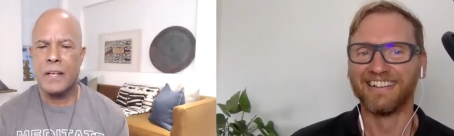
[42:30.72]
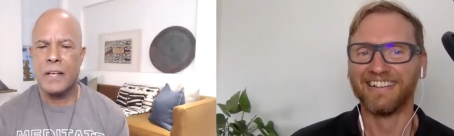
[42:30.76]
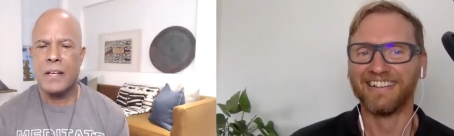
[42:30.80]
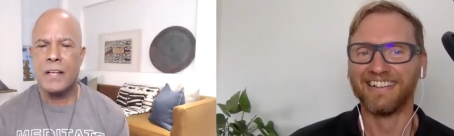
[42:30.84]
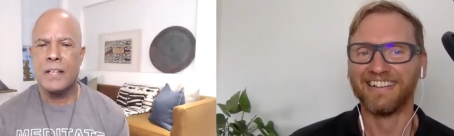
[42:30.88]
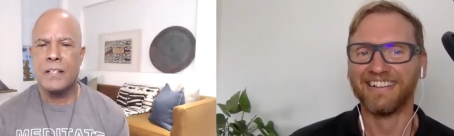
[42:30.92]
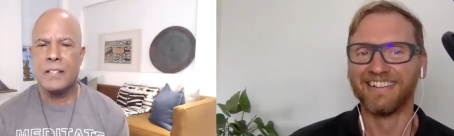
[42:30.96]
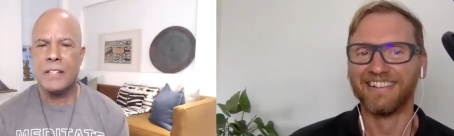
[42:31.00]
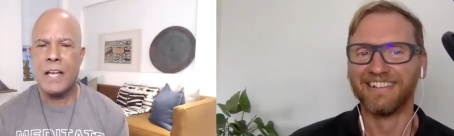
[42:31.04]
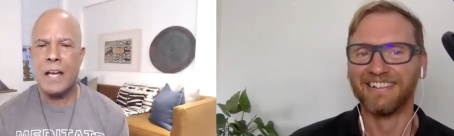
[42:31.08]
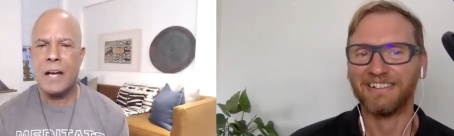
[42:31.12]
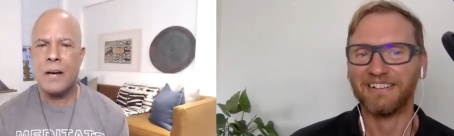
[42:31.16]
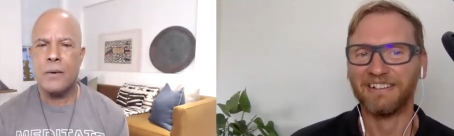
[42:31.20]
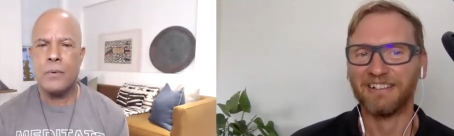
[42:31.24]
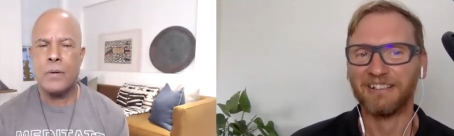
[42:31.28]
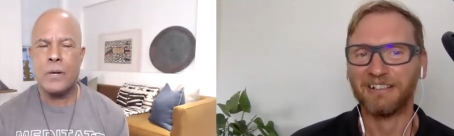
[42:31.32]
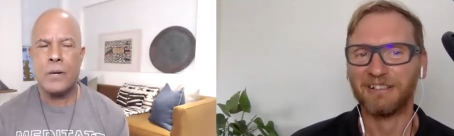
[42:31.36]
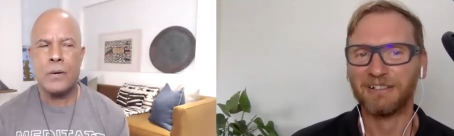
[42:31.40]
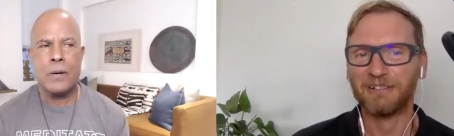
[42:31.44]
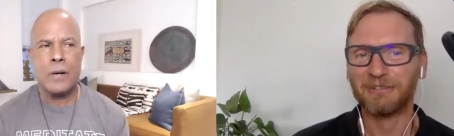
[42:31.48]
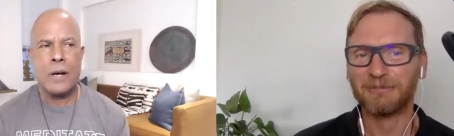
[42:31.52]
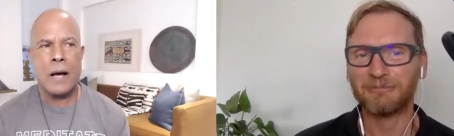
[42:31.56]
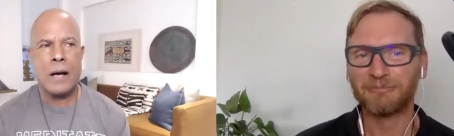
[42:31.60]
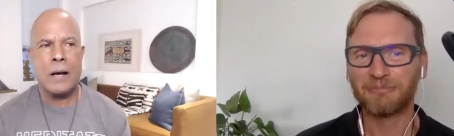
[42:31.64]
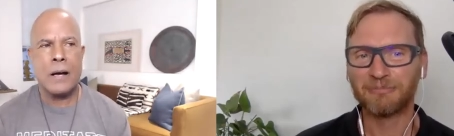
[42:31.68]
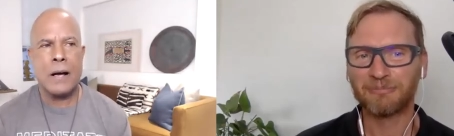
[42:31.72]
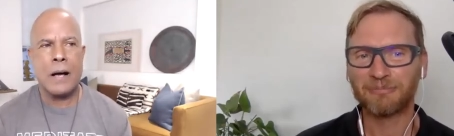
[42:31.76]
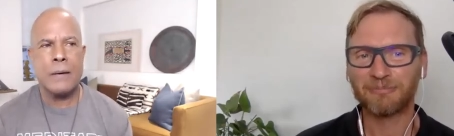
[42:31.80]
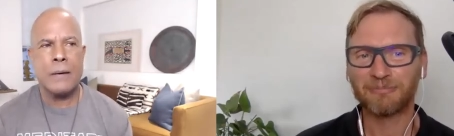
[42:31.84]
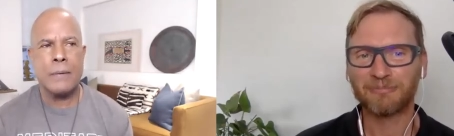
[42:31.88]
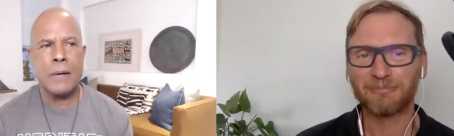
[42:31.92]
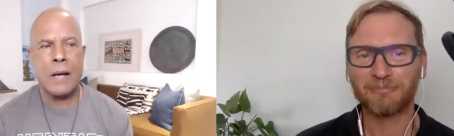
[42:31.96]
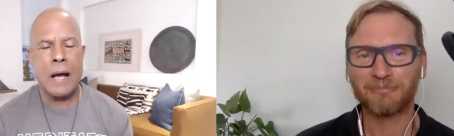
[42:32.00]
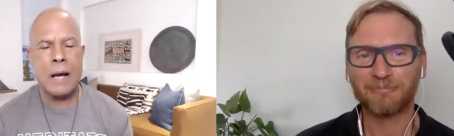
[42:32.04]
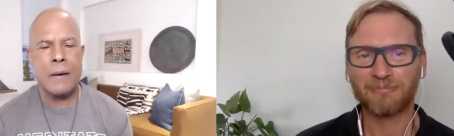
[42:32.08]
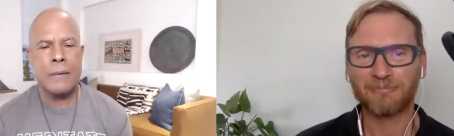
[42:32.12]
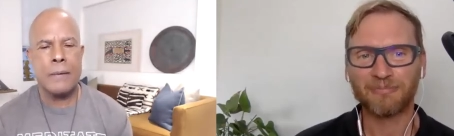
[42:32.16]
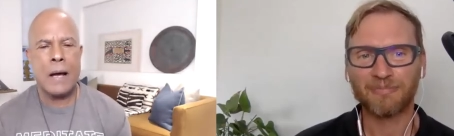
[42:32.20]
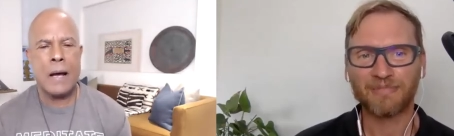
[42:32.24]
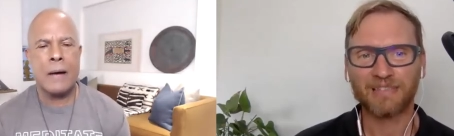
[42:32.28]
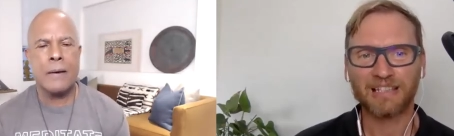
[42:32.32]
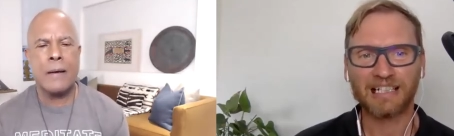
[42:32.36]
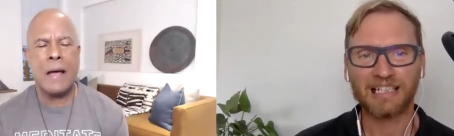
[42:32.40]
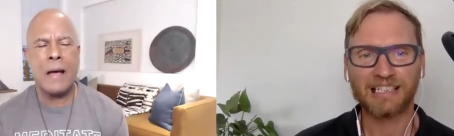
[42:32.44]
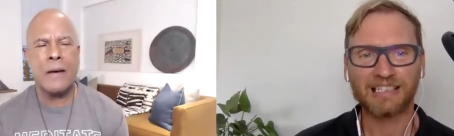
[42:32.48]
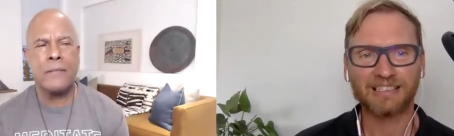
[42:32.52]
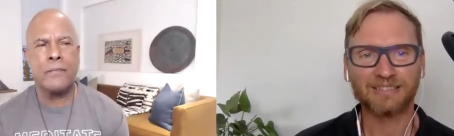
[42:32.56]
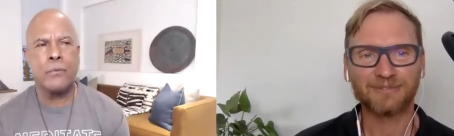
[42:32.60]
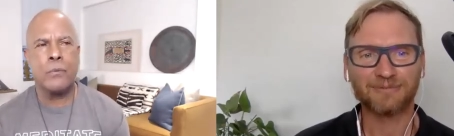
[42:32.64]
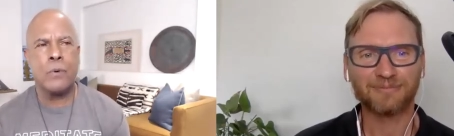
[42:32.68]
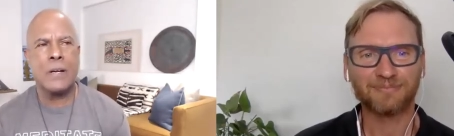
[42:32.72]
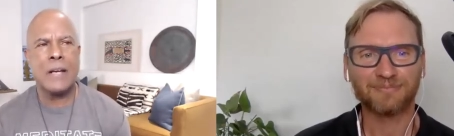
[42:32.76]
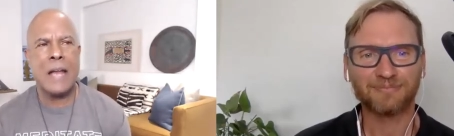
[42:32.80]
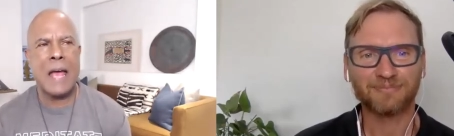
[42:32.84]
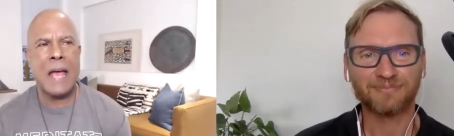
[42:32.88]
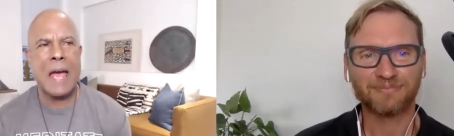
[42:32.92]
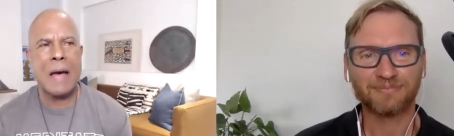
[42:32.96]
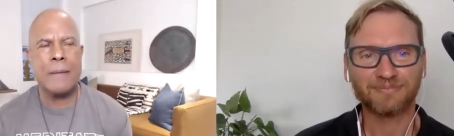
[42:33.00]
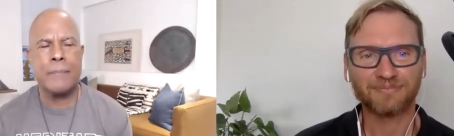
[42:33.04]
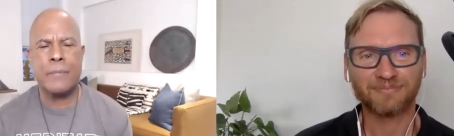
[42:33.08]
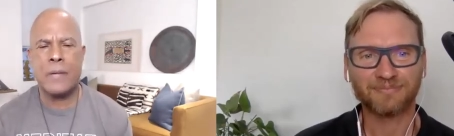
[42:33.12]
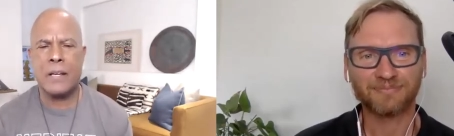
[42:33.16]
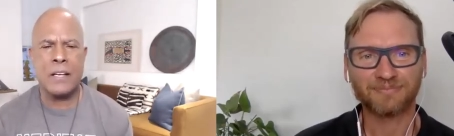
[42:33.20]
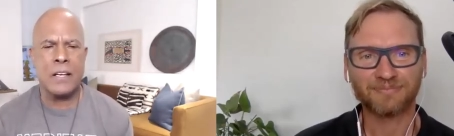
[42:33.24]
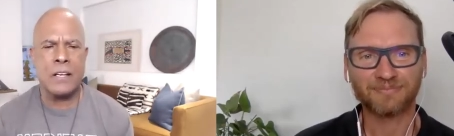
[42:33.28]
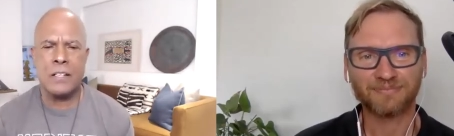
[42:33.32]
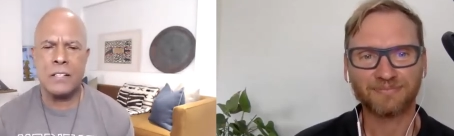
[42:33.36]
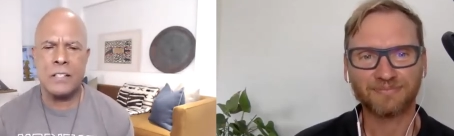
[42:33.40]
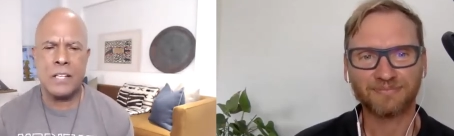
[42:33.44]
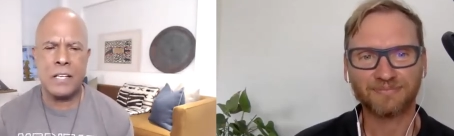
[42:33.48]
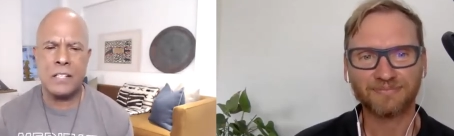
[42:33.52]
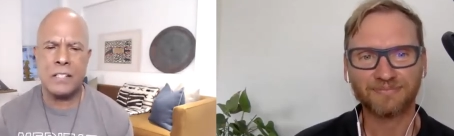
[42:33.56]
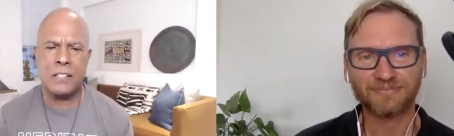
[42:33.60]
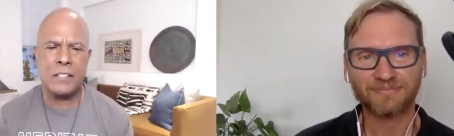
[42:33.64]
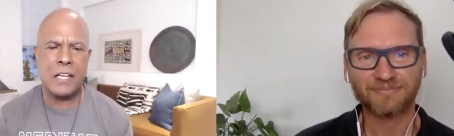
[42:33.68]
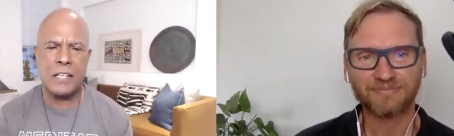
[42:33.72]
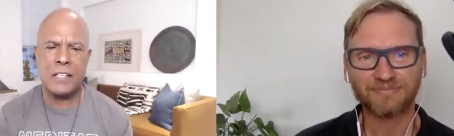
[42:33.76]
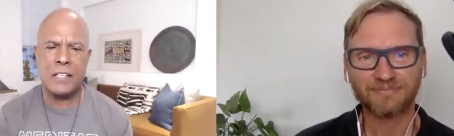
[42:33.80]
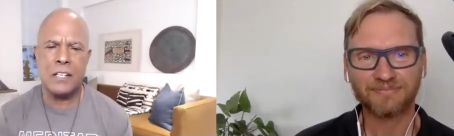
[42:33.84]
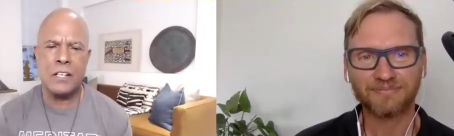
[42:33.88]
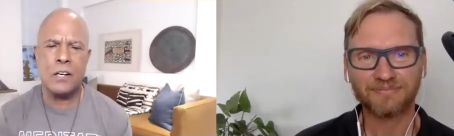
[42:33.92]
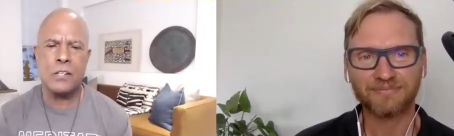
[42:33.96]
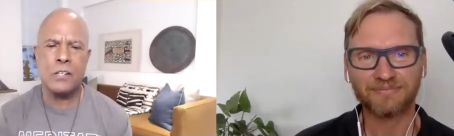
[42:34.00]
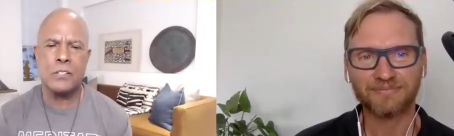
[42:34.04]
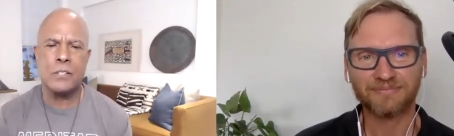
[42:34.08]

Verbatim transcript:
Speaker 1: Yeah, we, uh, I, I, have one app. They can they can go to